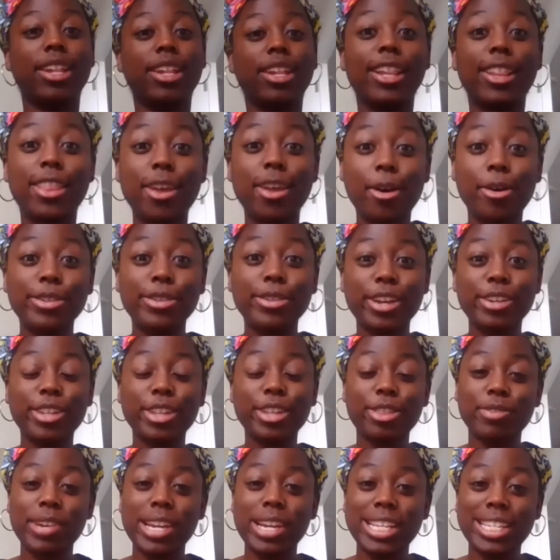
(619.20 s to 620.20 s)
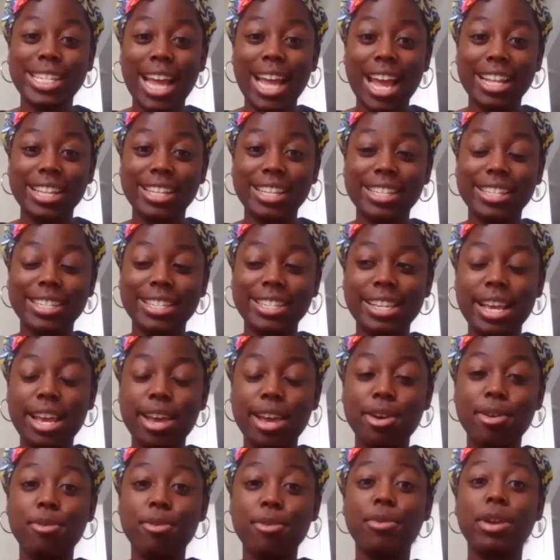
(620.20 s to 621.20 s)
Those are the 3 sets.
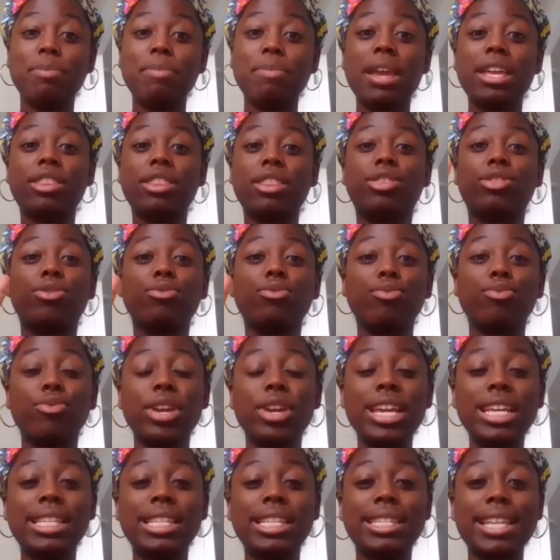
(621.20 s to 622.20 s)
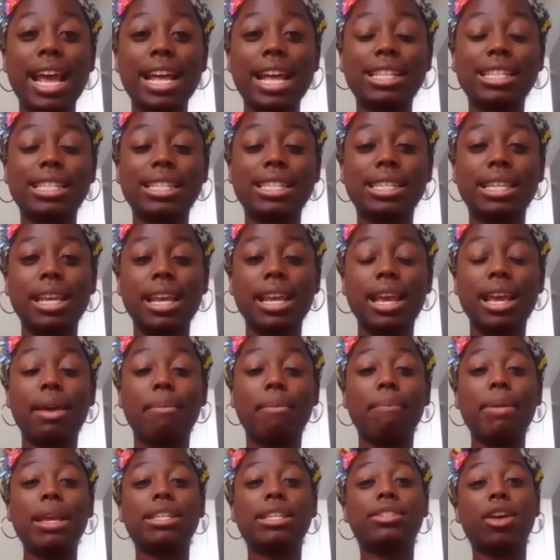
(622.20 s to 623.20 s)
We made 3 sets
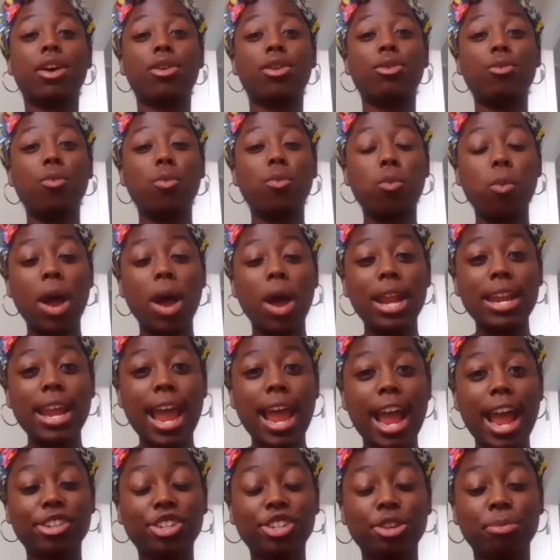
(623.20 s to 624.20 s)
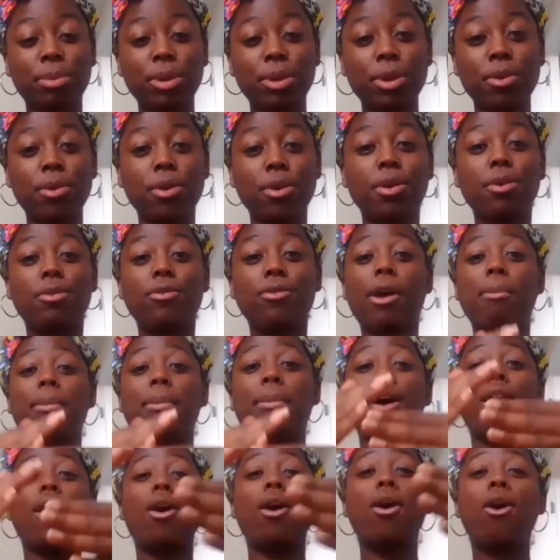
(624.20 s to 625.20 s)
based on 1 attribute from
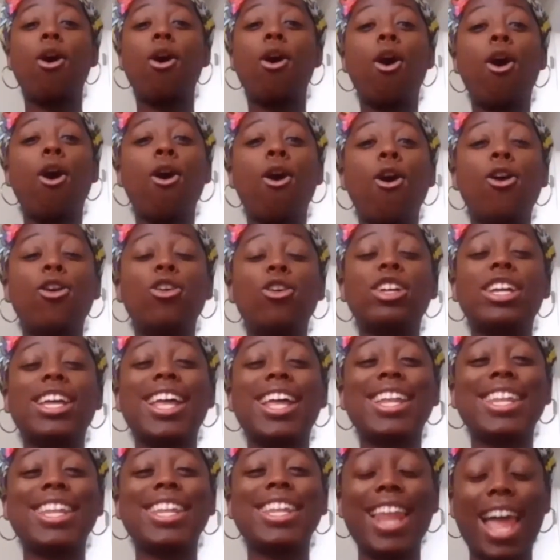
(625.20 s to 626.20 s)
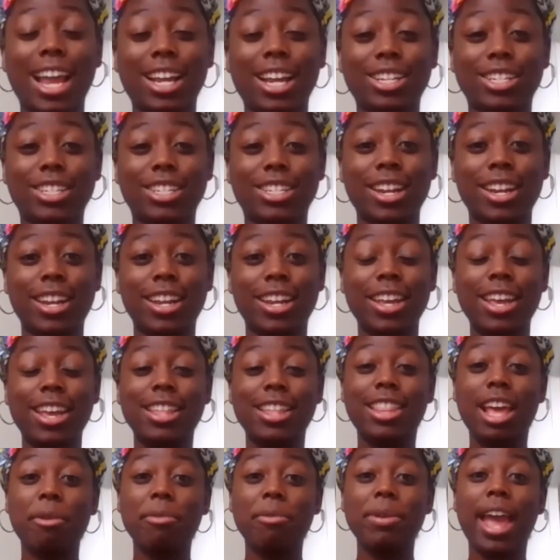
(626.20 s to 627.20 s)
a whole collection
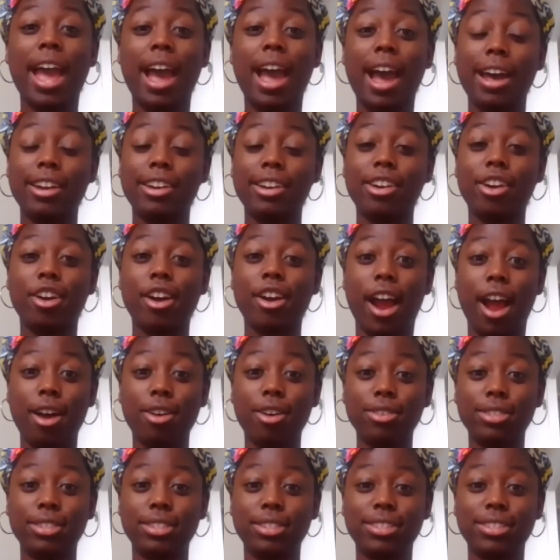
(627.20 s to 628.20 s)
that we had at our house.